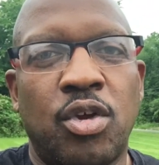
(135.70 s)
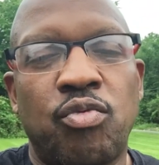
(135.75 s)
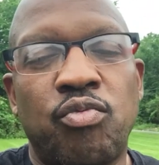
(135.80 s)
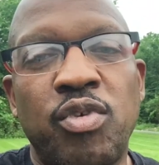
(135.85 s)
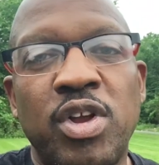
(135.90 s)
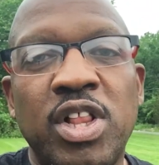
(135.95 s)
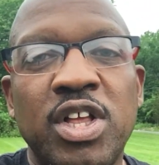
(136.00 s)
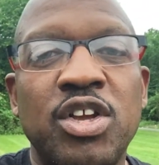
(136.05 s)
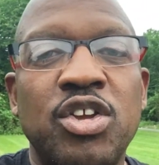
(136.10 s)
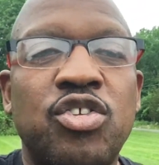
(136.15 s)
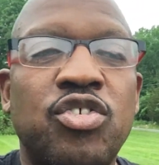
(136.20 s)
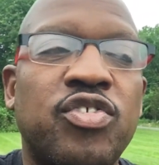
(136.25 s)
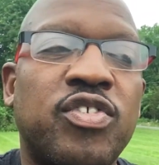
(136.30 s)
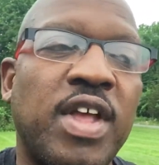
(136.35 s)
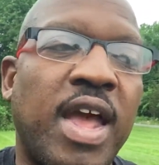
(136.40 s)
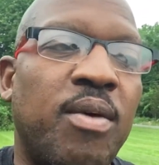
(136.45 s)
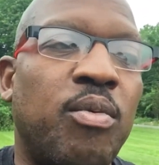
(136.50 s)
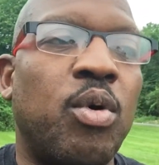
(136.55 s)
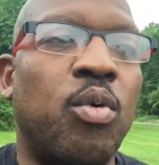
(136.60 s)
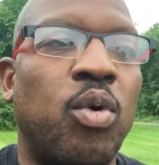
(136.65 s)
Really
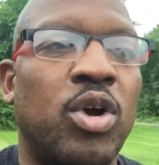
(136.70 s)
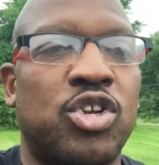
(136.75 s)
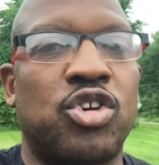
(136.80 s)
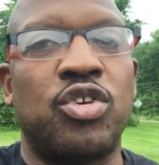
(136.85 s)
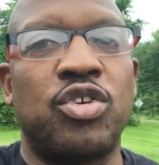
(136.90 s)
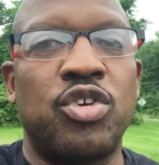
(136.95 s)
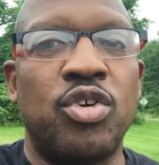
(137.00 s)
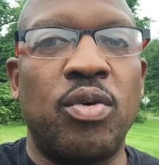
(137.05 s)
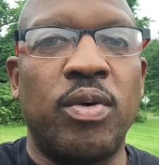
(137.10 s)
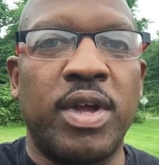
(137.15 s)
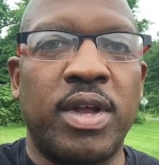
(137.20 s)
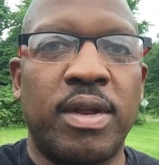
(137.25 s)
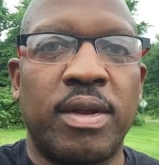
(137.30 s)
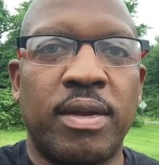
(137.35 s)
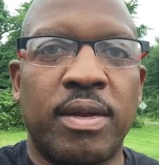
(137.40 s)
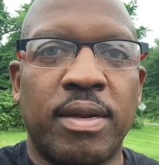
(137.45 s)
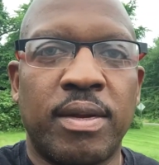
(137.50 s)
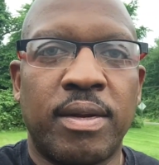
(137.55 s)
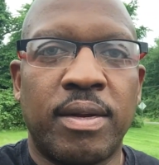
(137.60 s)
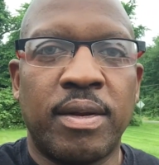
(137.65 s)
stay with what you're doing
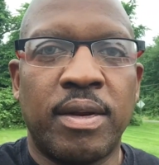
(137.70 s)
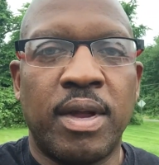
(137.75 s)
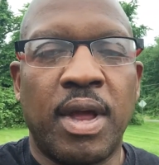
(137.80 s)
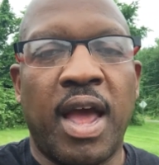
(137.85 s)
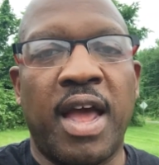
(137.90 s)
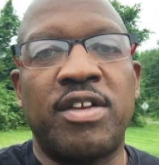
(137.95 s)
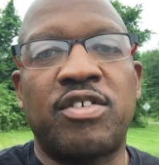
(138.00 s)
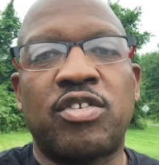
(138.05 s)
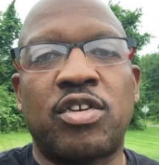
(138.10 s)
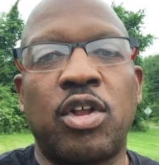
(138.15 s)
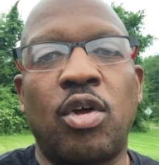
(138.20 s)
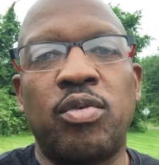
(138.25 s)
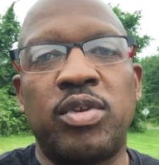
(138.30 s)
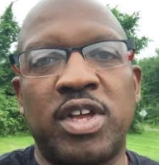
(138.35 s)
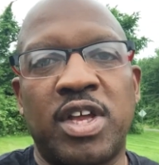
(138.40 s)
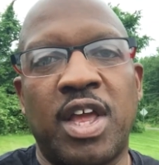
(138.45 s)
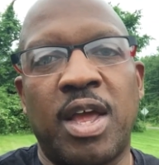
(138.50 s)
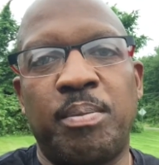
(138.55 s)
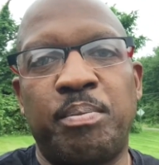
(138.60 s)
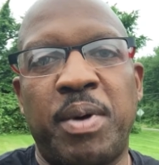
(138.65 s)
and
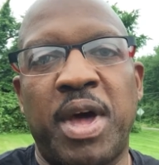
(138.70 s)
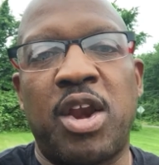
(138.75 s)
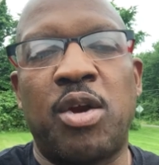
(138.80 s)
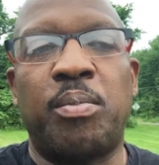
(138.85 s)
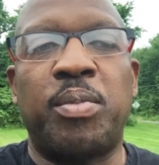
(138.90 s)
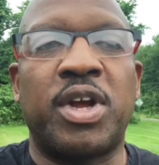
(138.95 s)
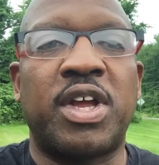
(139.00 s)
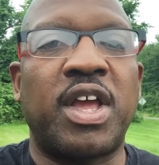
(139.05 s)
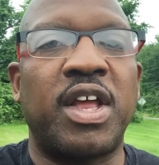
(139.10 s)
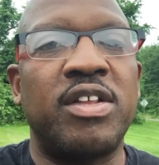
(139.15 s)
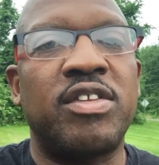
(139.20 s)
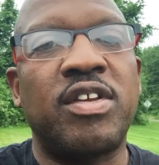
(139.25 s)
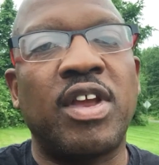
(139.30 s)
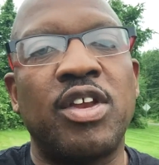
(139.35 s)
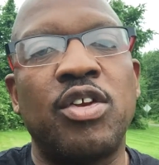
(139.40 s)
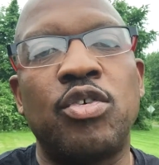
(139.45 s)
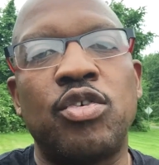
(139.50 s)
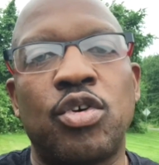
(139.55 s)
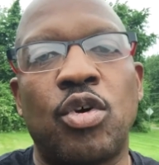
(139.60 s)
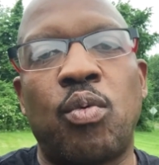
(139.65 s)
slowly get better, but
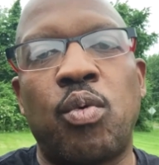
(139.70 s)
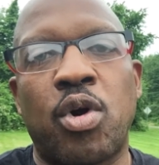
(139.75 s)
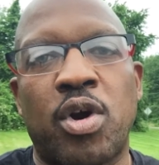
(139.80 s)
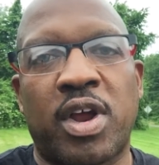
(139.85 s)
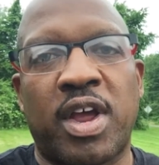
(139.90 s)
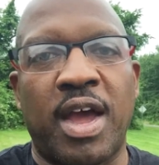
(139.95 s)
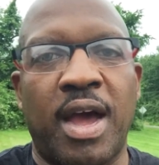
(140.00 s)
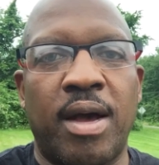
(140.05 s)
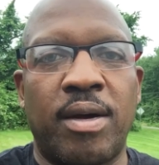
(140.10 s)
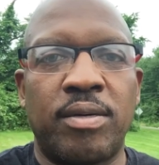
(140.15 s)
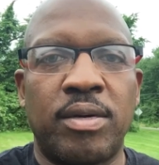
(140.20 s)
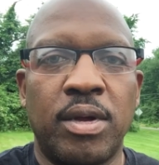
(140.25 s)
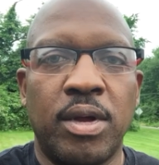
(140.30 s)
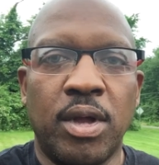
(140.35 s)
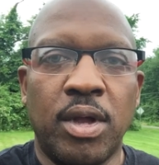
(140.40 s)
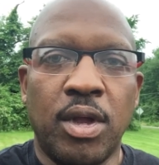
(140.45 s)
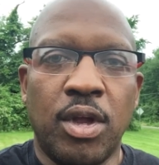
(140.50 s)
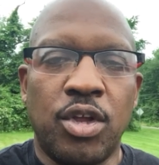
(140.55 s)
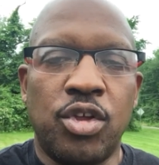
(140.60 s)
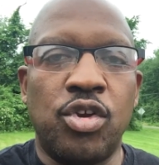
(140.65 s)
continue your workout.
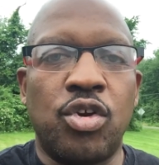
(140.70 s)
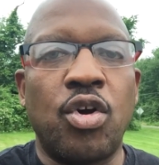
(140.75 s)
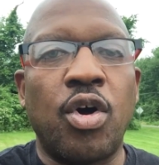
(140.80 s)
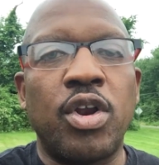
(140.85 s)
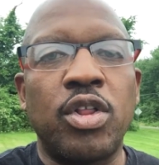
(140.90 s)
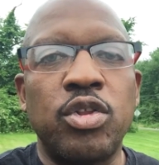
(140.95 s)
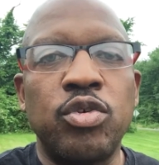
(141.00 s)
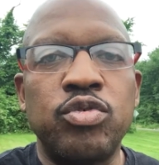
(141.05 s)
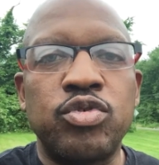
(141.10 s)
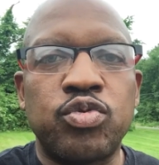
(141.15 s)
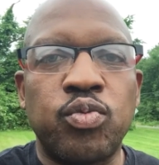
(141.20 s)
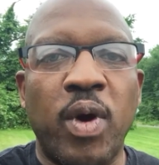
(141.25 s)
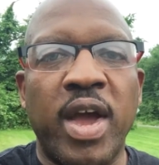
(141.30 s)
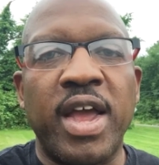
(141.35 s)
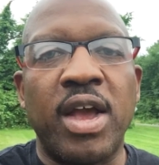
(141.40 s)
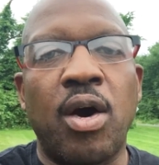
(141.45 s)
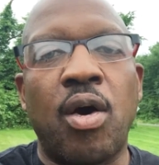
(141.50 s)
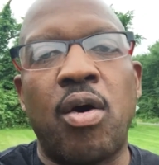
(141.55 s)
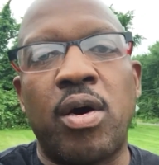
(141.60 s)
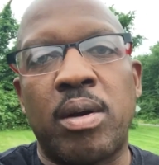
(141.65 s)
You're going to lose
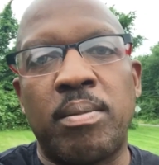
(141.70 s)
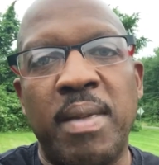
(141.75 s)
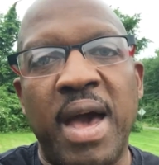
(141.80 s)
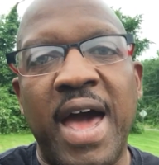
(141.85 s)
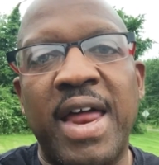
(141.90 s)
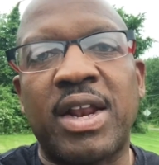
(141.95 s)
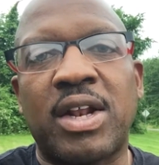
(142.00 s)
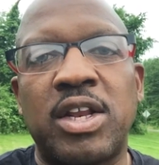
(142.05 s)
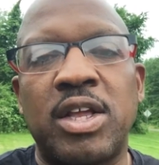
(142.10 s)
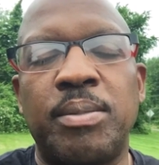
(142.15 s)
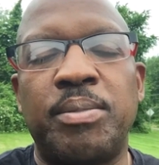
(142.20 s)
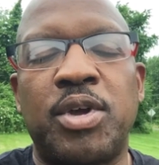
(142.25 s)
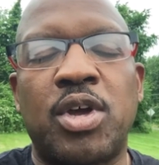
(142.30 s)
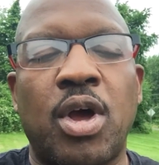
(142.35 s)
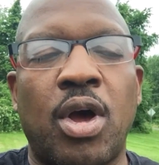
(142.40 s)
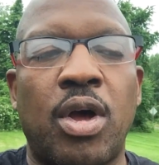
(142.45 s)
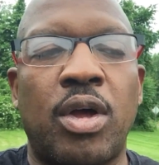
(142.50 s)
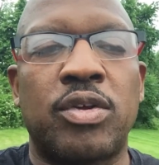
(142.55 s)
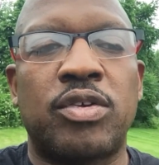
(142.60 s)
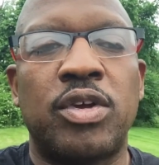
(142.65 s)
weight automatically
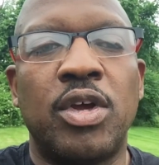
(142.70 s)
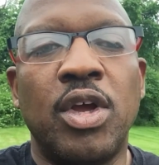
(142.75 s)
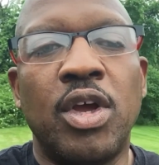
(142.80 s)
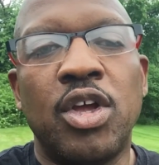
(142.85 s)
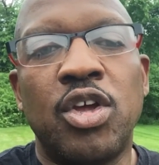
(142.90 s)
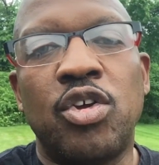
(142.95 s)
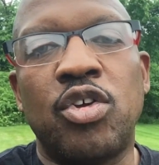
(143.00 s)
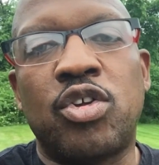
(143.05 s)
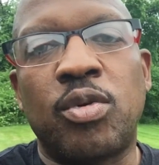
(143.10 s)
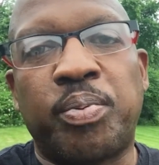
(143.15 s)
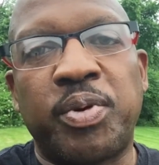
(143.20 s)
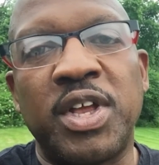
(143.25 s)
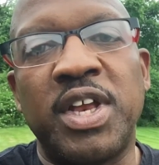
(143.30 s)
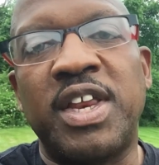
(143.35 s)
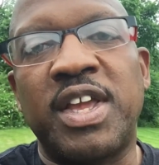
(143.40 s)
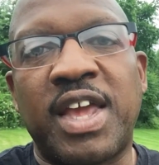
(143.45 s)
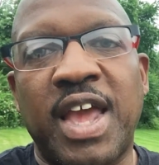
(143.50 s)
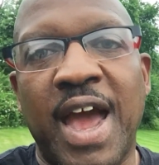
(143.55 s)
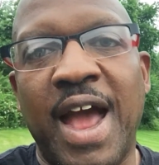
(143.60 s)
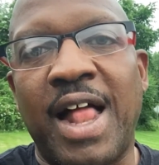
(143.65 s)
because you're
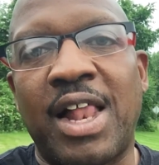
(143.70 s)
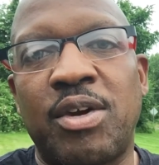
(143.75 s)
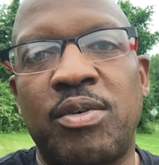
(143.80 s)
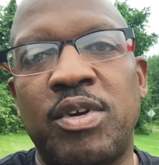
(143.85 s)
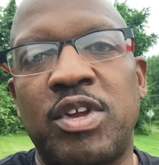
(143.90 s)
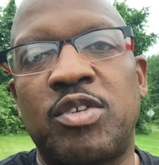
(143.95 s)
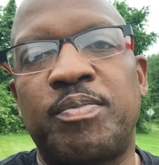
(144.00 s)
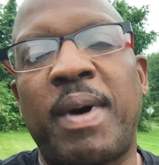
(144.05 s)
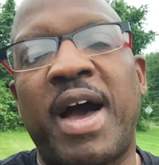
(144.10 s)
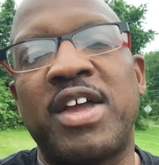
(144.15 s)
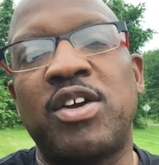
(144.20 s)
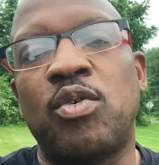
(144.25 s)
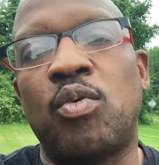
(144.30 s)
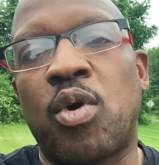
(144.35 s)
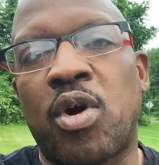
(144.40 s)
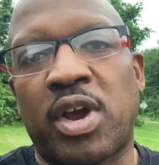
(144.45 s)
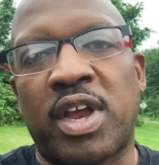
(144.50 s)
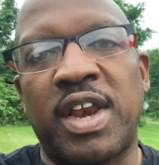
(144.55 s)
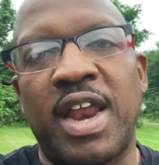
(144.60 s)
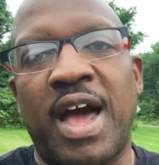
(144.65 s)
depleting calories by you
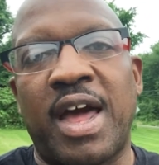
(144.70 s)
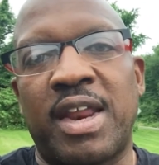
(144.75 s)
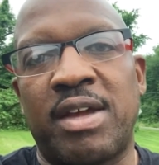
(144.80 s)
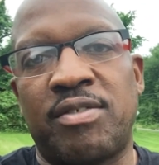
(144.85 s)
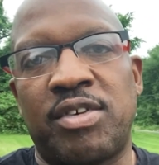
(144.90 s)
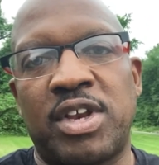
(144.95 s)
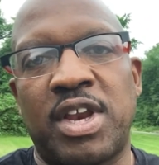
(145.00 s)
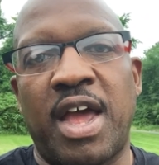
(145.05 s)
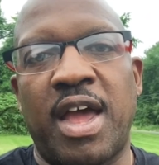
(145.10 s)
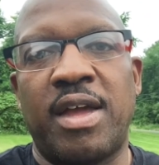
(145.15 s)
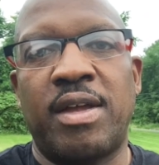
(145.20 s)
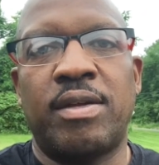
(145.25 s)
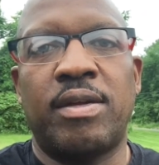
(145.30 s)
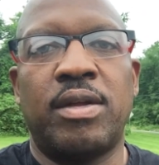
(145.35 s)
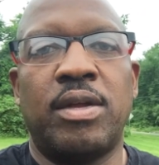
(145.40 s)
working out every day.